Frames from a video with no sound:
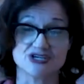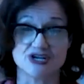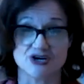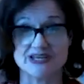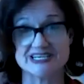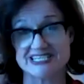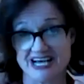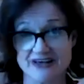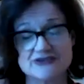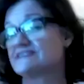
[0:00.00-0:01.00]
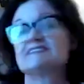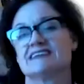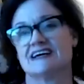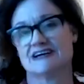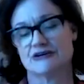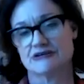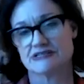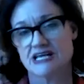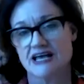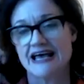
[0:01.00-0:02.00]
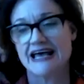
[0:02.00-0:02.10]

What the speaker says: to know each other's styles.